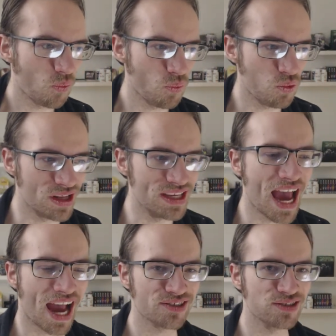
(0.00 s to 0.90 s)
would he
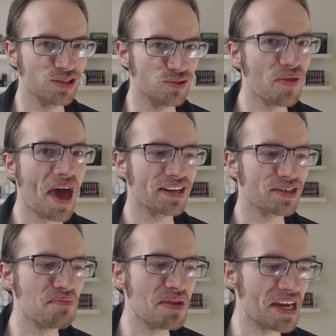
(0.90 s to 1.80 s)
actually do that
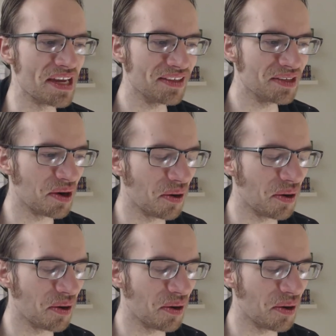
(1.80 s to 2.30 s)
to me? You